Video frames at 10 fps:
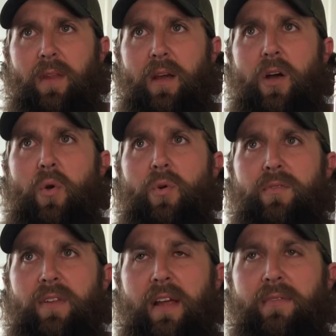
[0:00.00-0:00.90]
oak
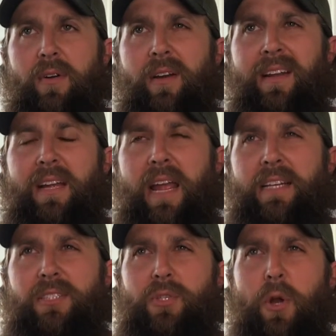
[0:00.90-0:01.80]
flavor. It's
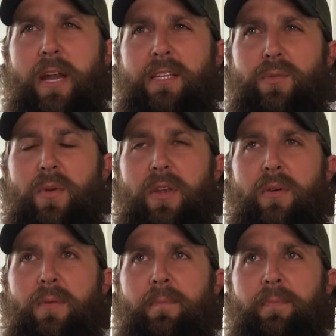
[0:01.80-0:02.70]
strange when
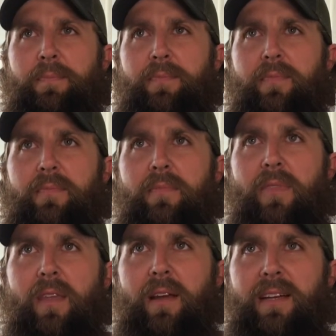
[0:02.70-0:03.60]
you
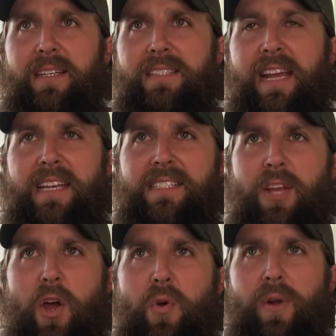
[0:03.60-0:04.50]
taste
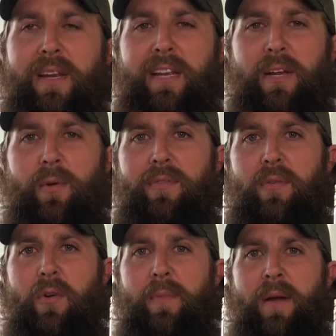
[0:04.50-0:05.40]
oak in liquid
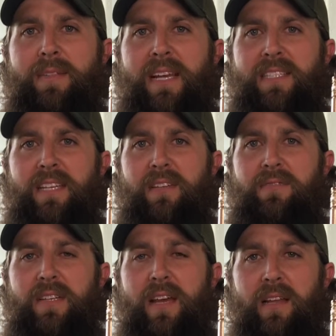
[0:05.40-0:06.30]
form, how it tastes like
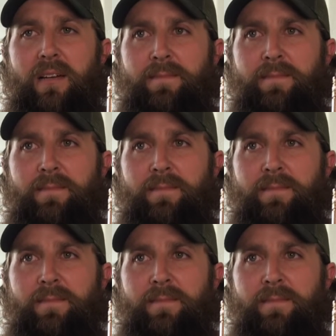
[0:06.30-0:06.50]
vanilla.